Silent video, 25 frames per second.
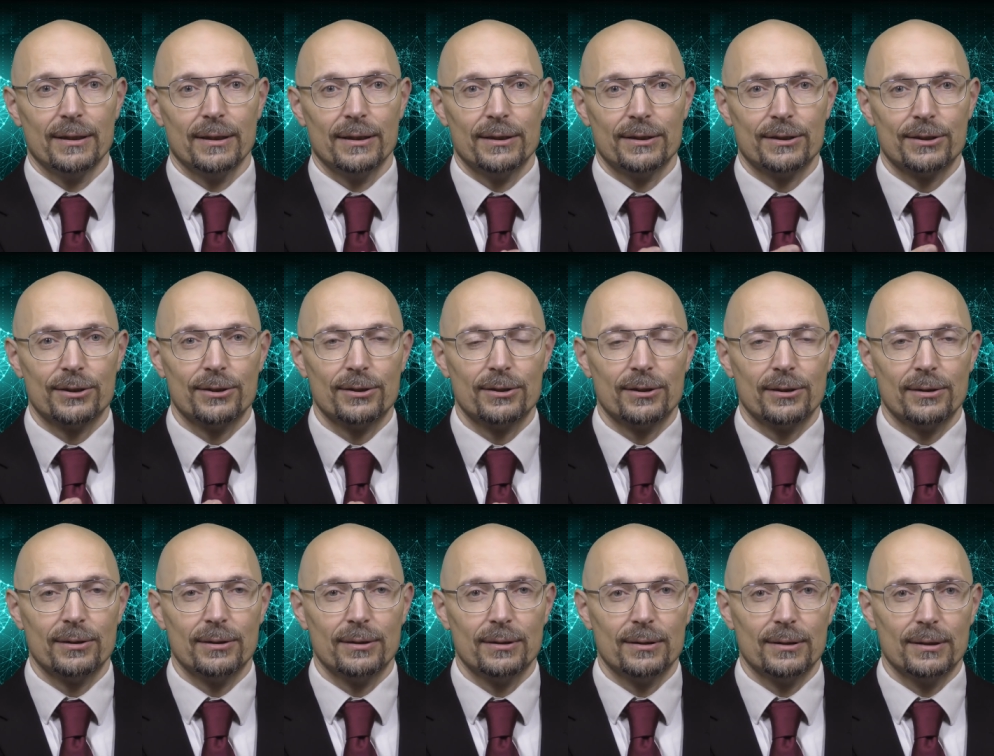a
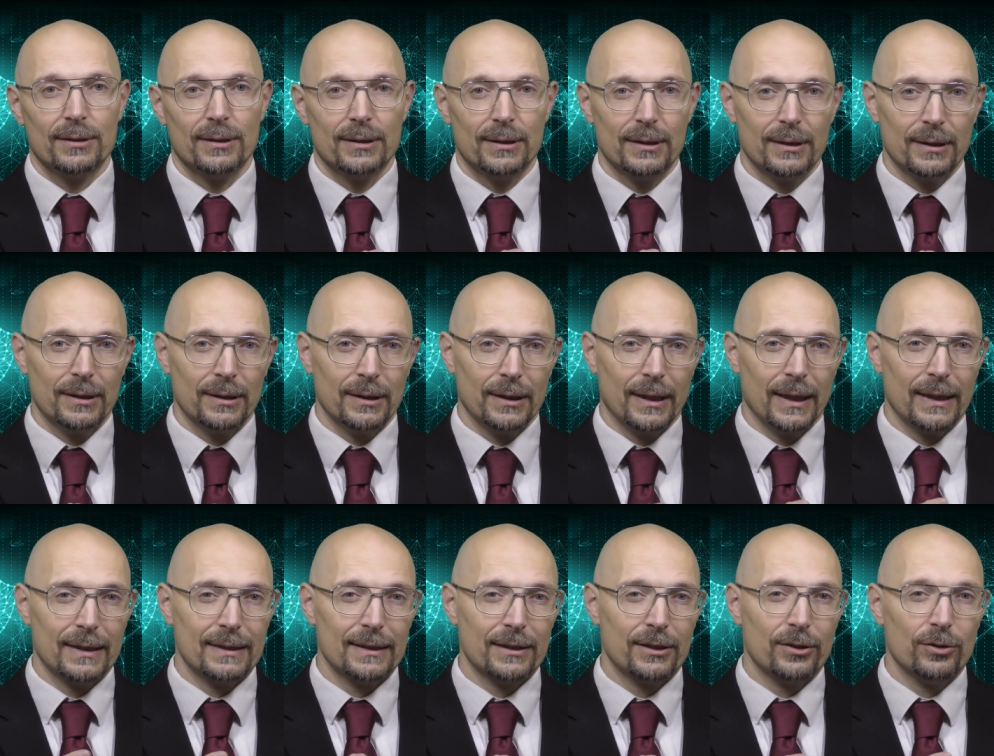certain uh,
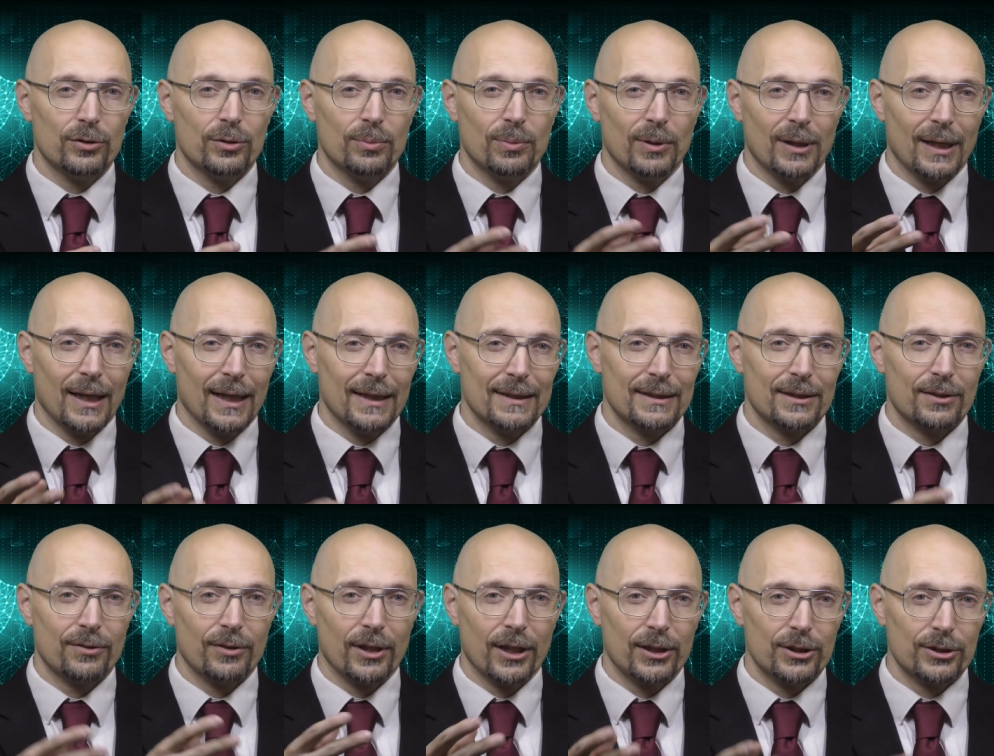executable has
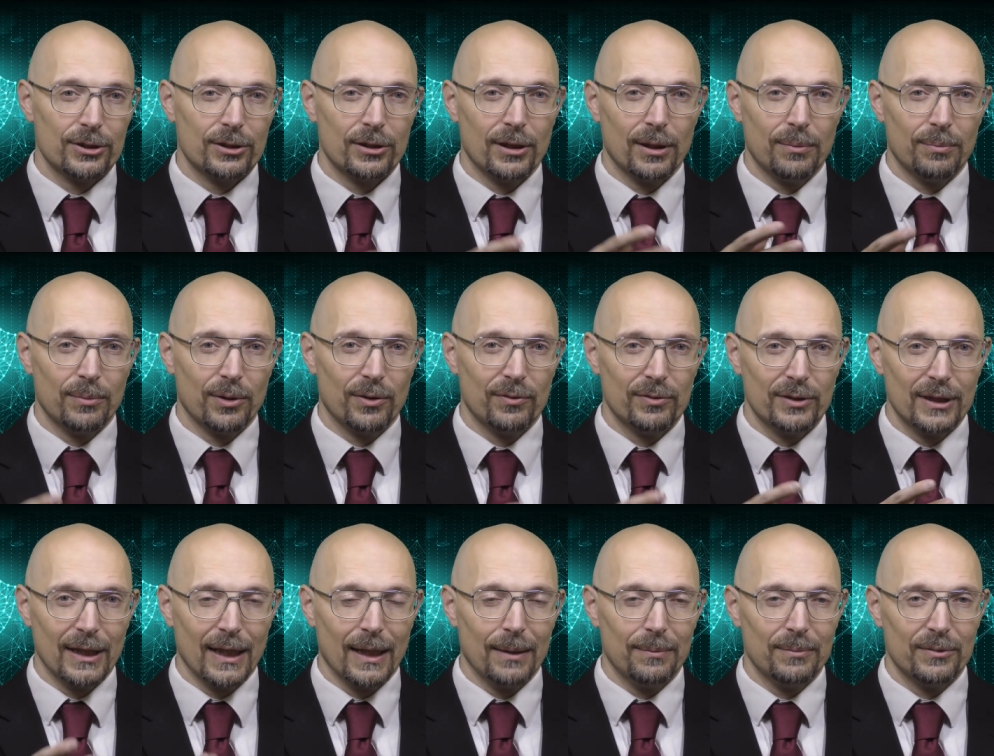crashed a number of
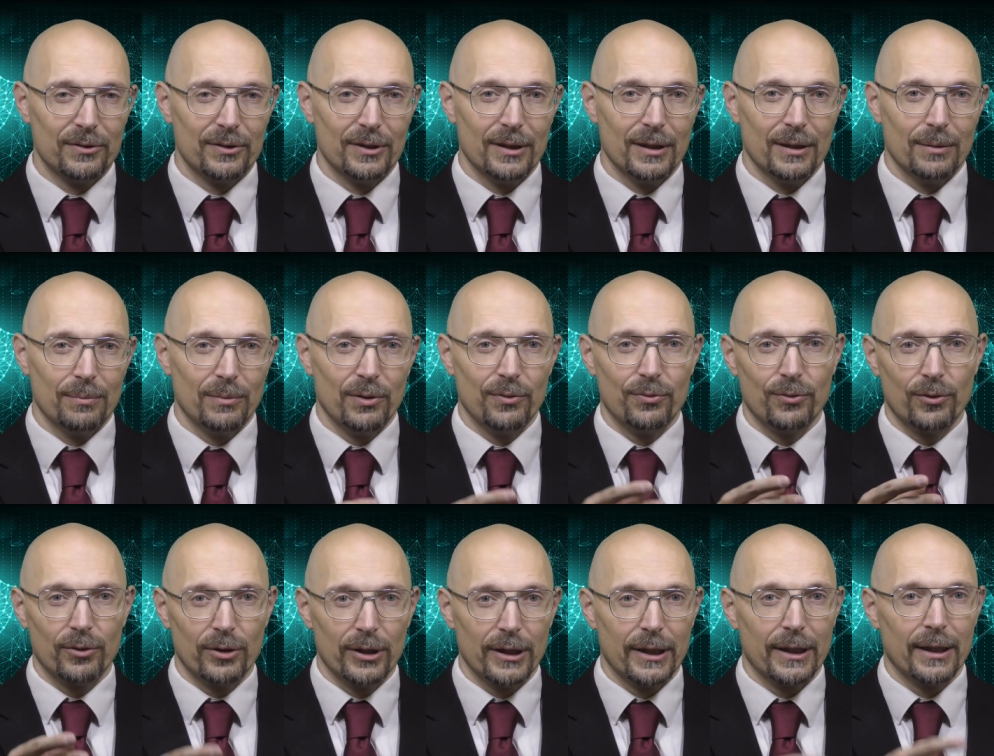times
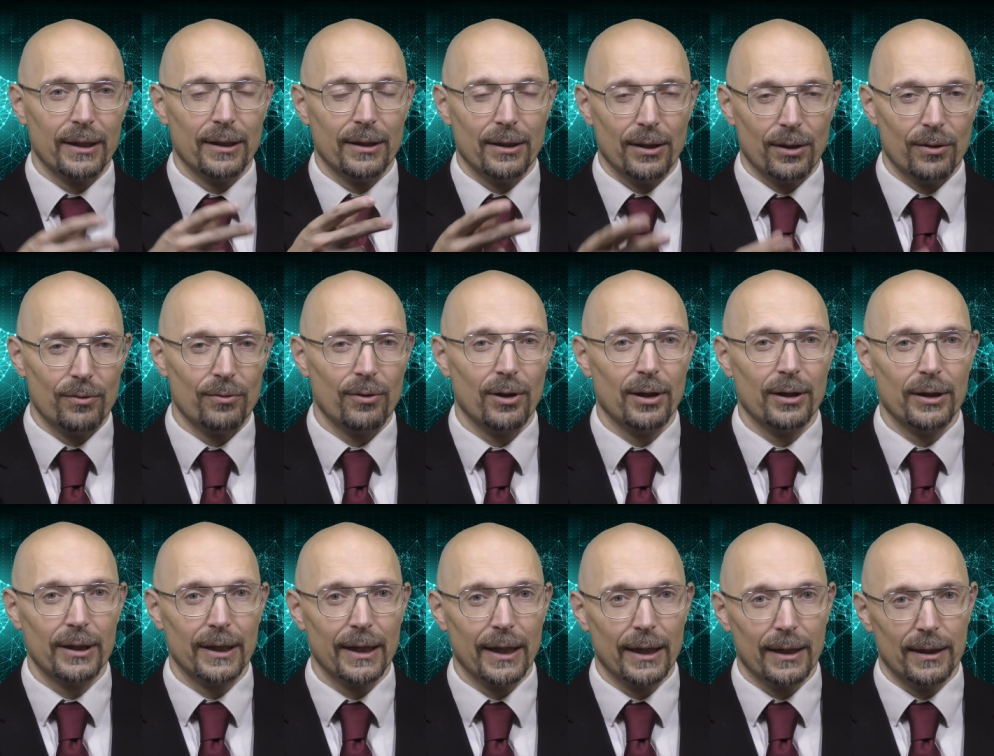before it can run
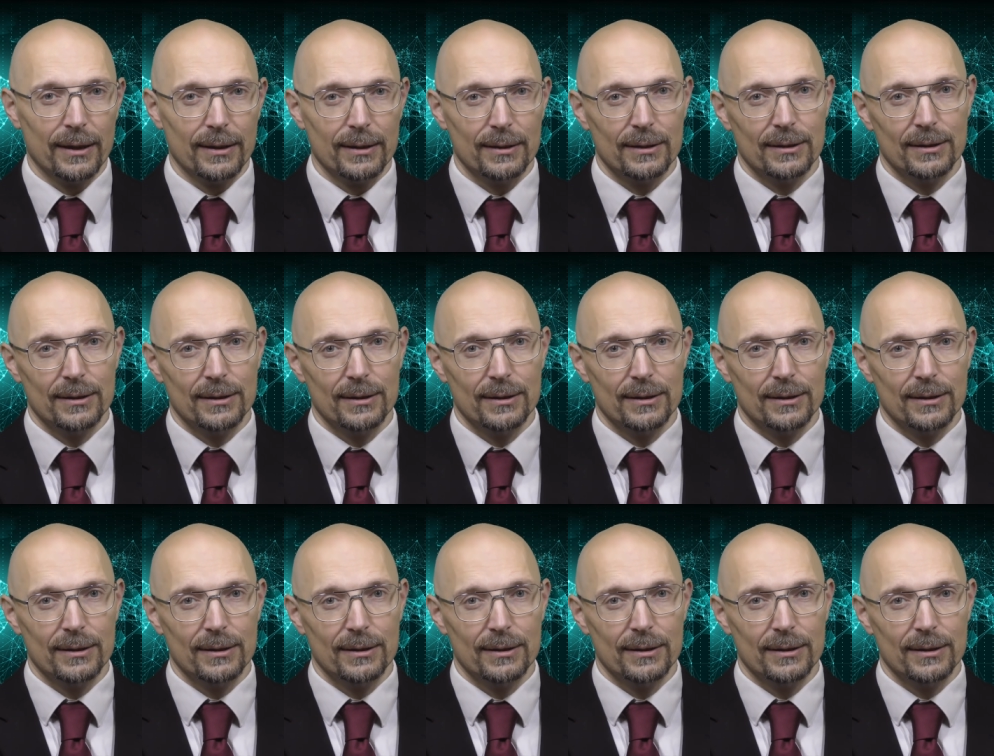again.